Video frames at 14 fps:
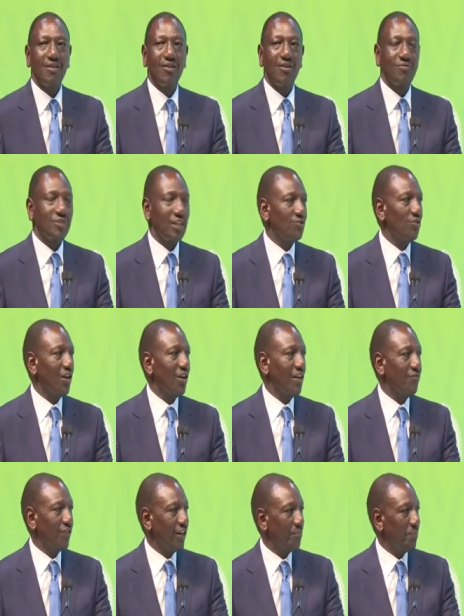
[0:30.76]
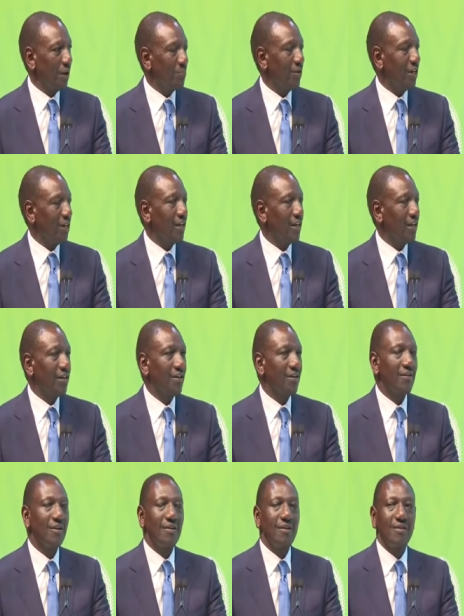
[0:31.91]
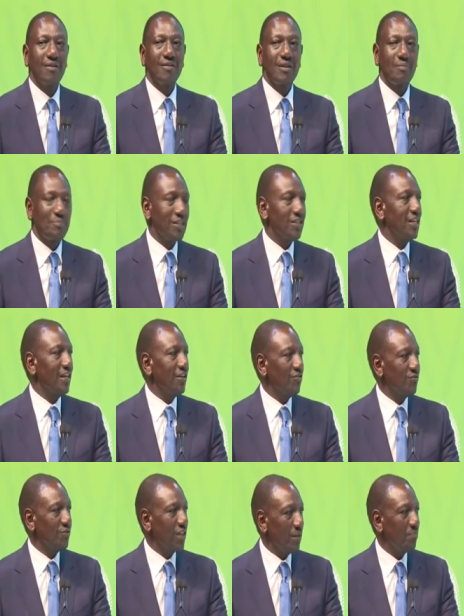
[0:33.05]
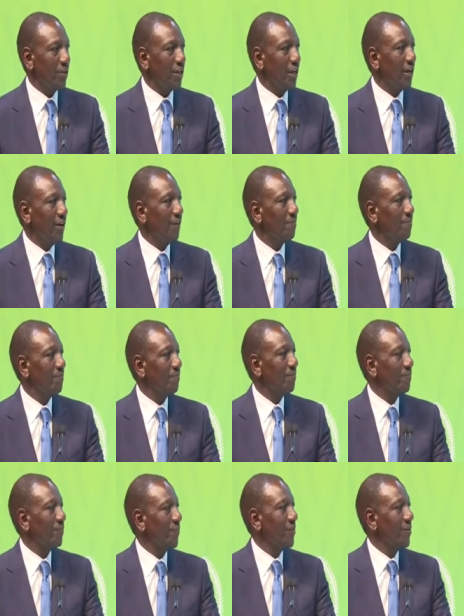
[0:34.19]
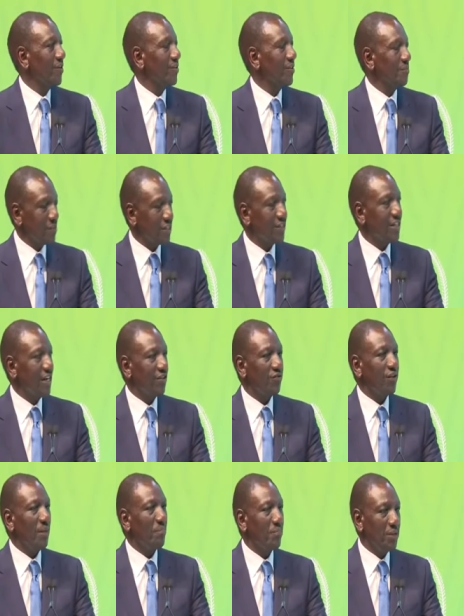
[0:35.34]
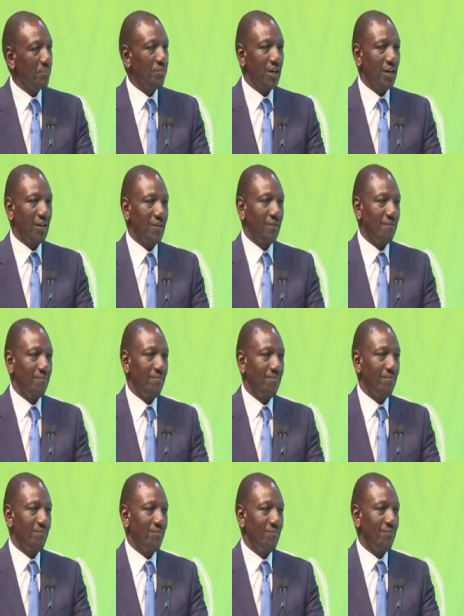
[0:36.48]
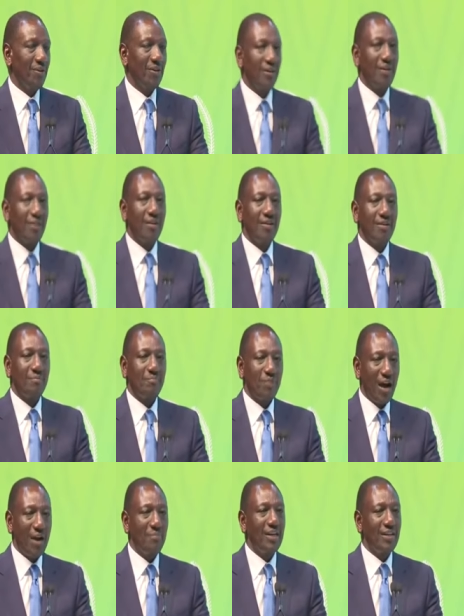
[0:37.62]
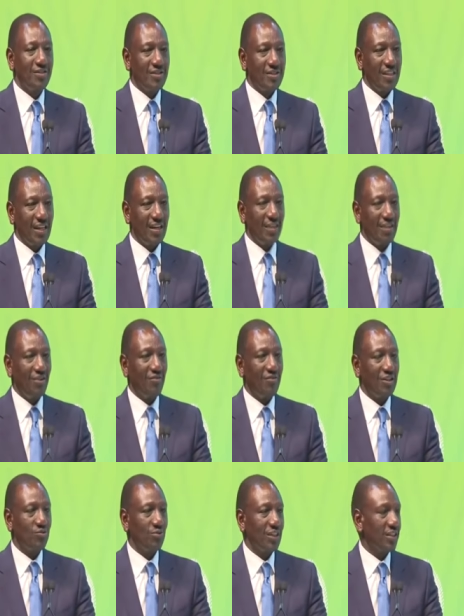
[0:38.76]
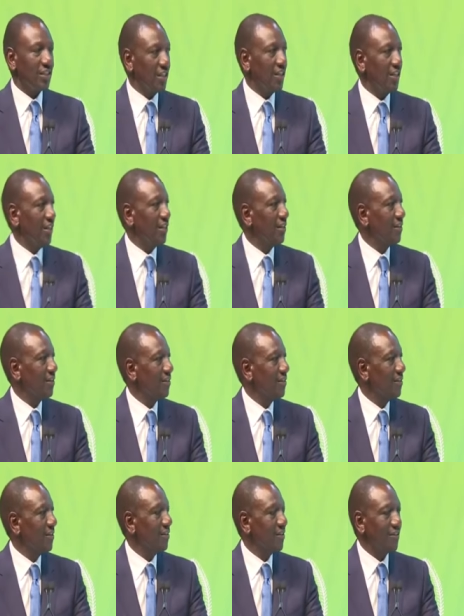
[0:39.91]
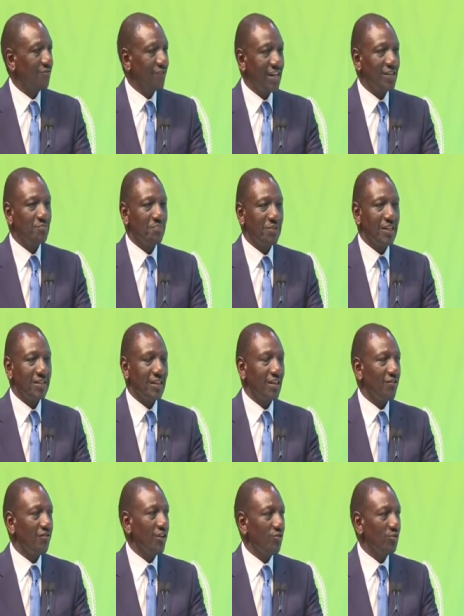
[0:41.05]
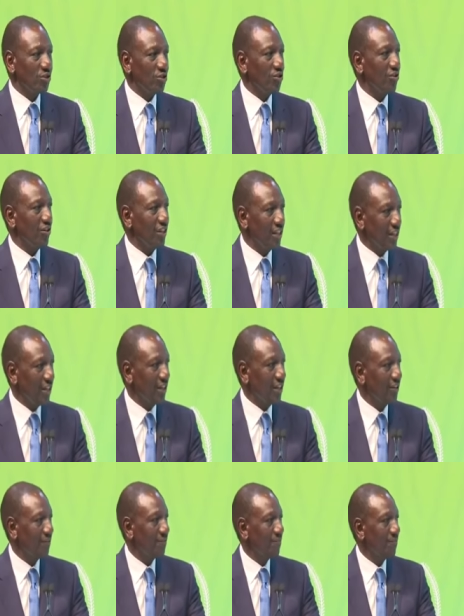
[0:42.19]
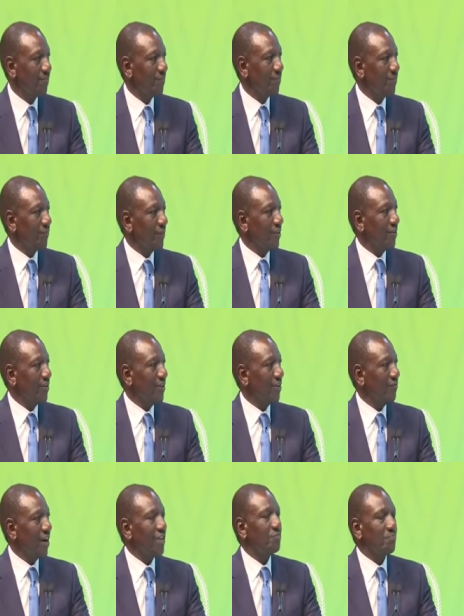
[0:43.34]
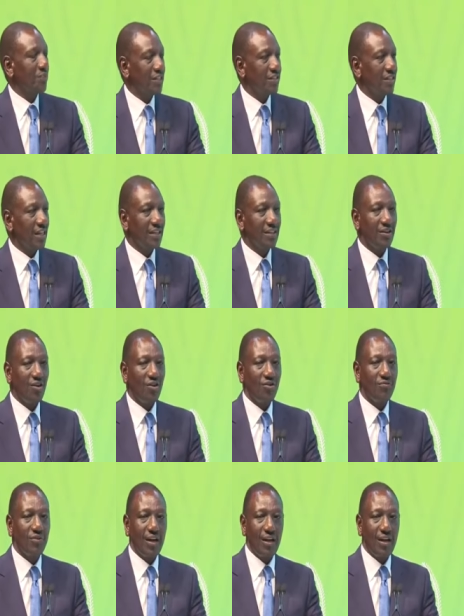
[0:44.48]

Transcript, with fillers: of Central African Republic, the President of Zambia, the President of Namibia, Prime Minister of Eswatini, the Vice President of Equatorial Guinea, the Vice President of